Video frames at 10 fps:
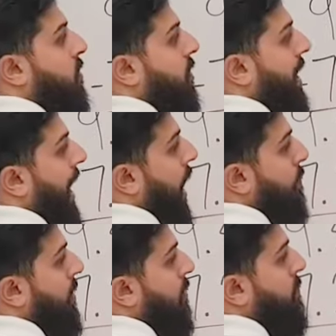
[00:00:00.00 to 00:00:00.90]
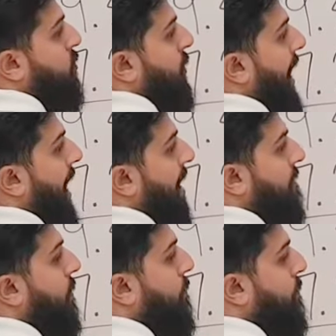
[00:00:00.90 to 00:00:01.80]
look at how many numbers we have
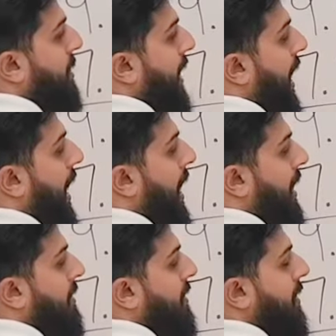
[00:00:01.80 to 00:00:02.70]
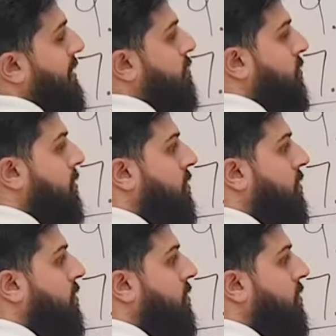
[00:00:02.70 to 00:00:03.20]
behind the decimals.